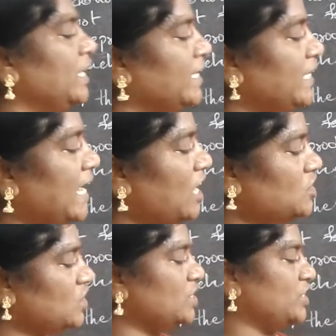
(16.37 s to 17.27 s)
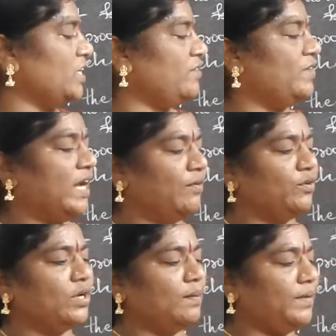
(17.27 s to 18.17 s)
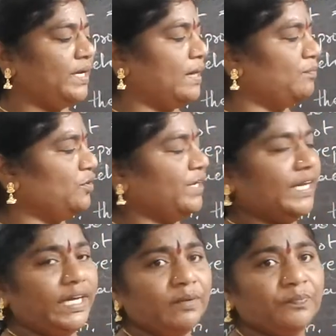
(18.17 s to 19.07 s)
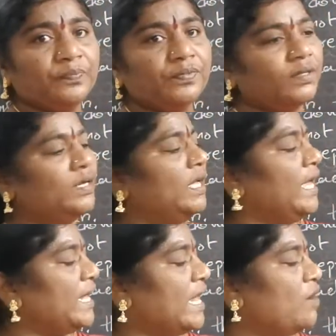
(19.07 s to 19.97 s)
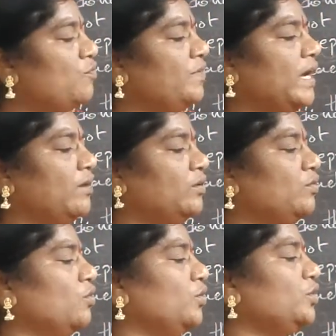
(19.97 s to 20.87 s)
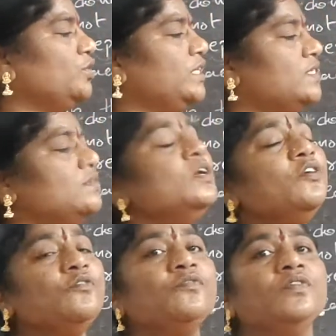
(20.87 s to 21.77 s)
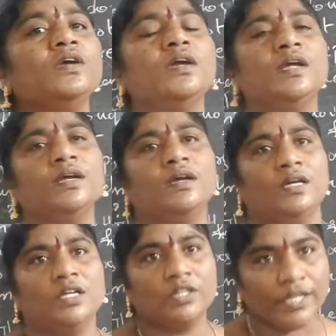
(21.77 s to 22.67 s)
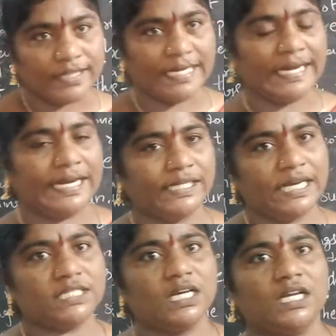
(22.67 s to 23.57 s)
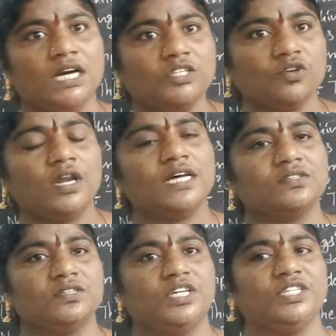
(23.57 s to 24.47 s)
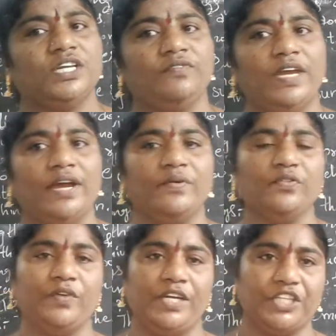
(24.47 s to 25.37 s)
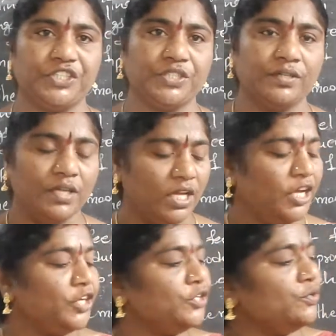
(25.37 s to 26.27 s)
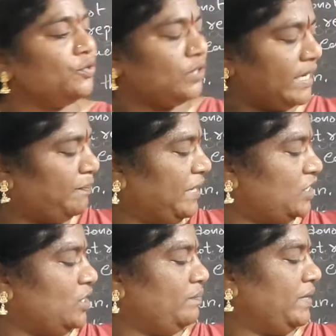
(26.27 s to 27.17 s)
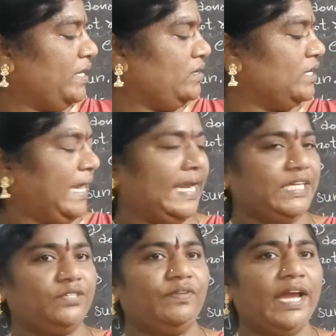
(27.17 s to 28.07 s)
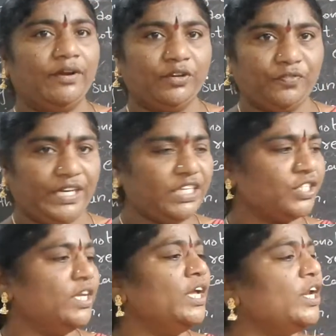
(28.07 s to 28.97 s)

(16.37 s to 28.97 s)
In the last session we have to complete up to here. Now we have to go to this, pick the correct answer, and also last session we have to finish. You know that page number 8 we have to finish.